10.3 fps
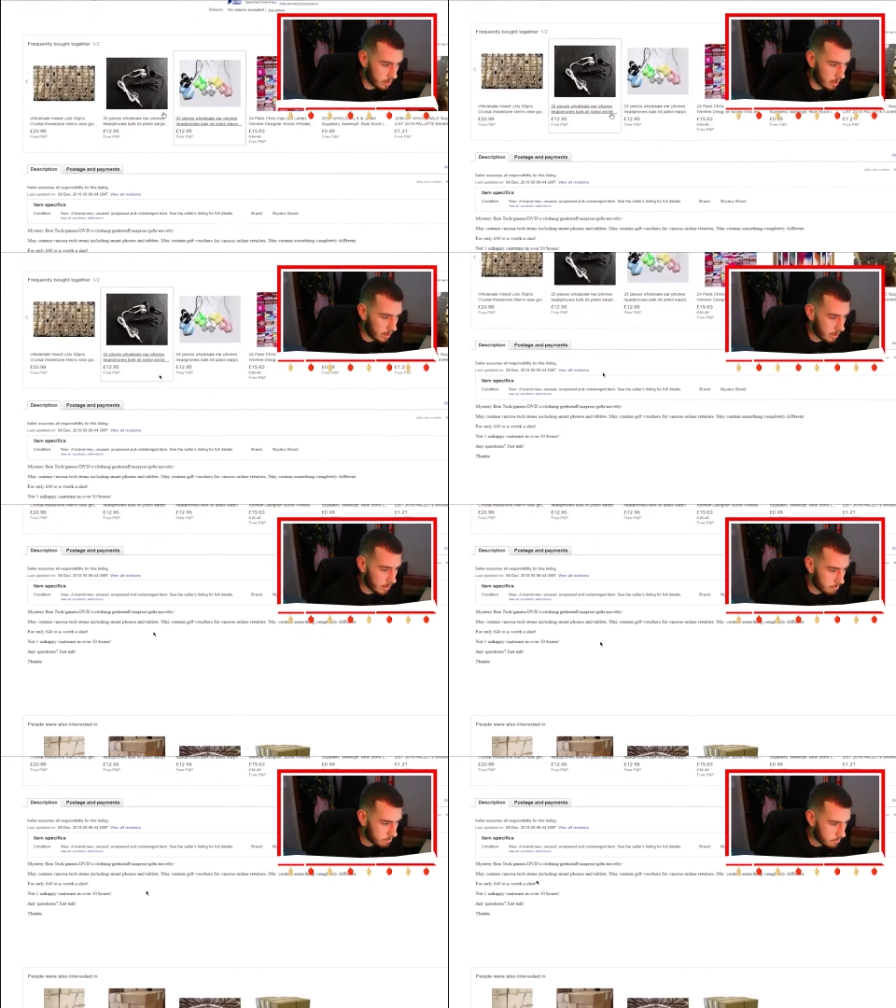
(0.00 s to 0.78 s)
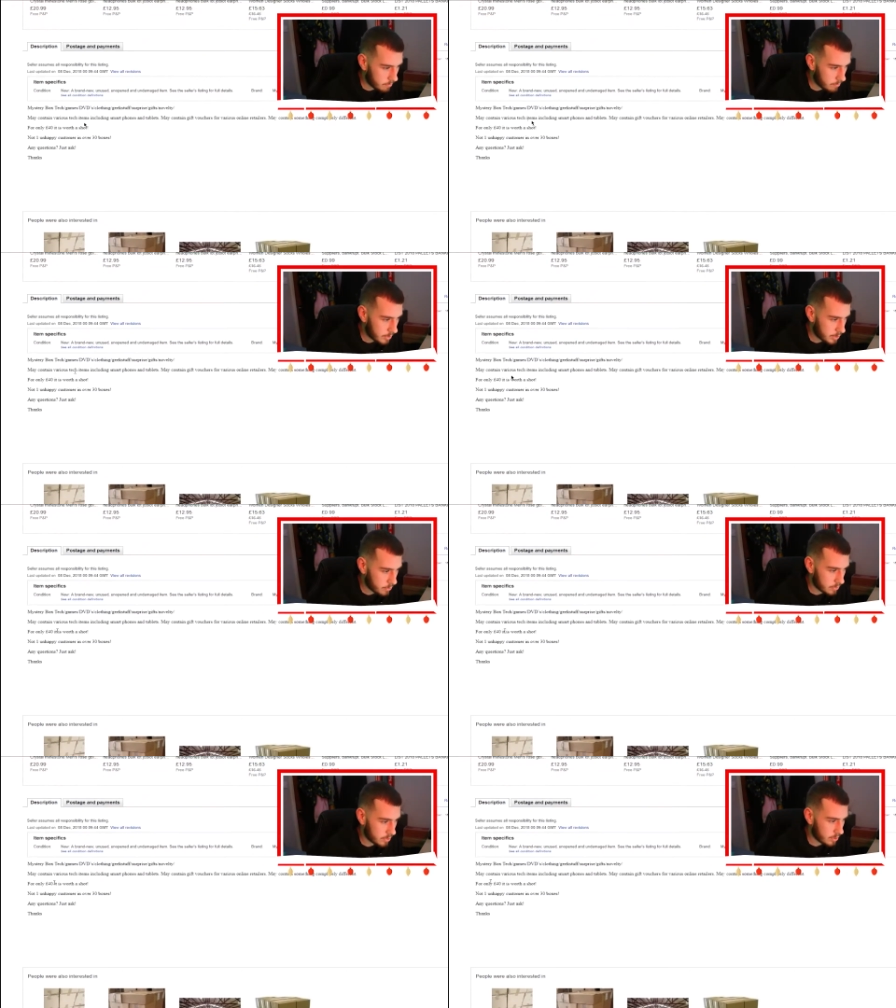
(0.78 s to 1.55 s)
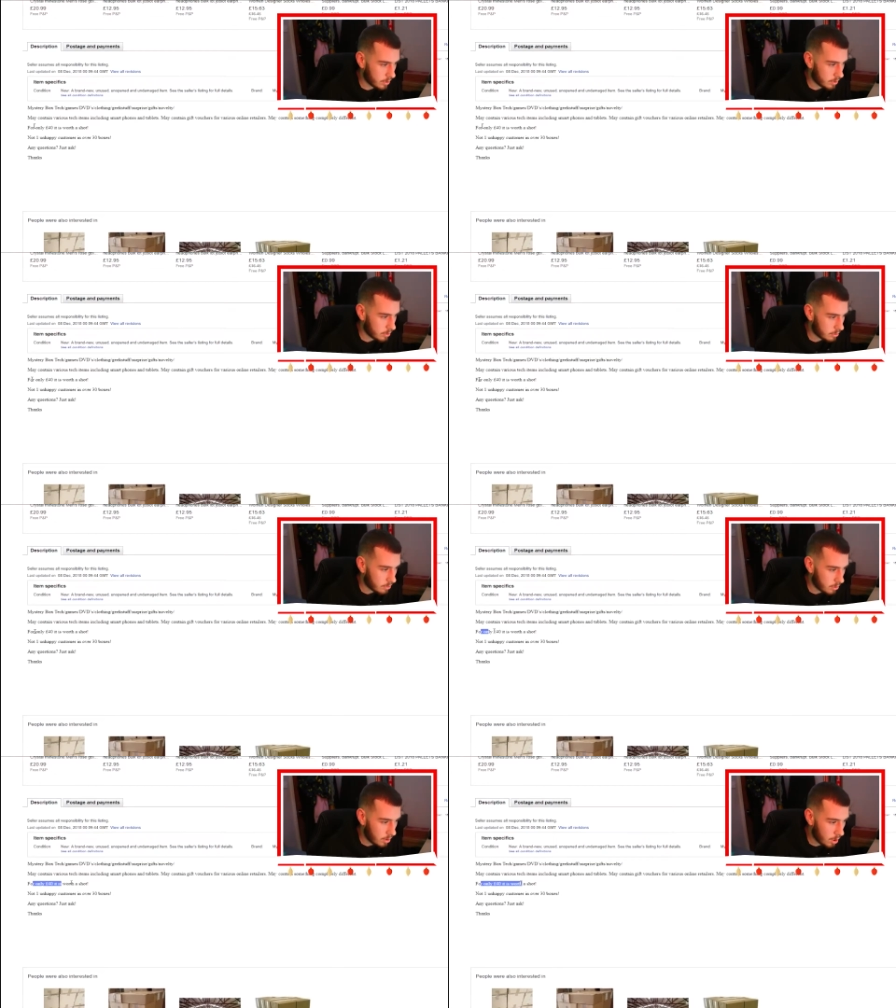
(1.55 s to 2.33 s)
Um, this one's got,
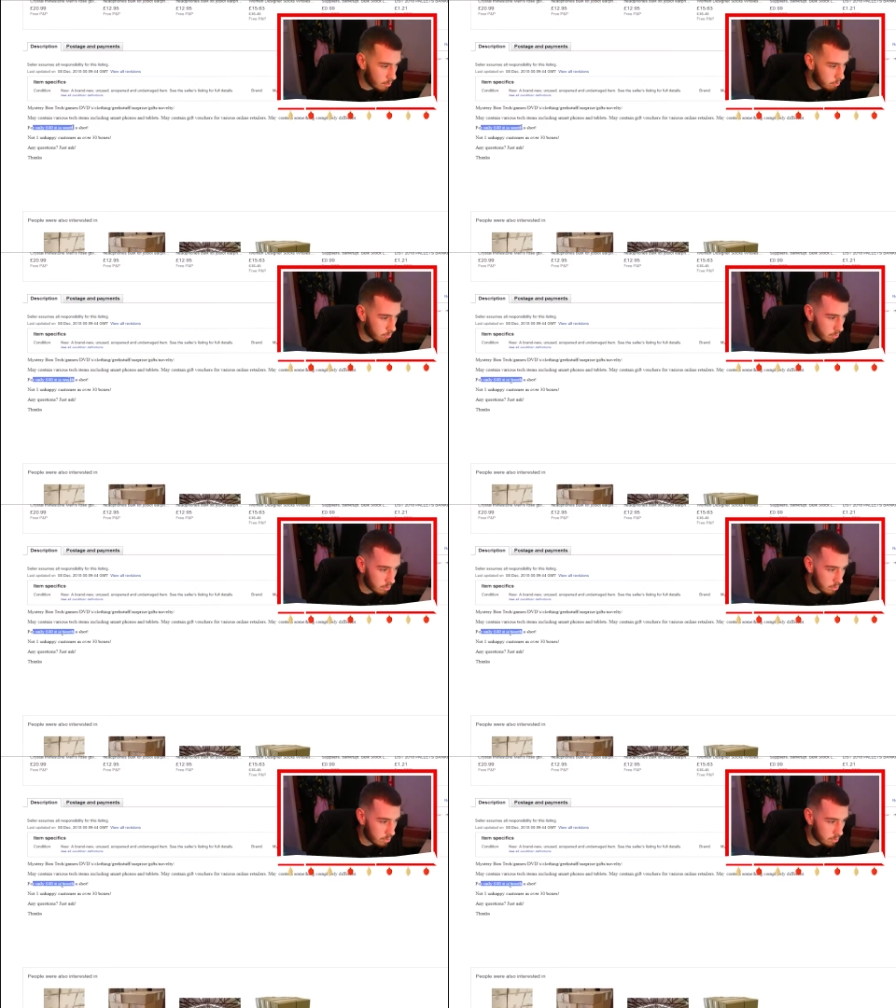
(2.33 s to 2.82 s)
oh,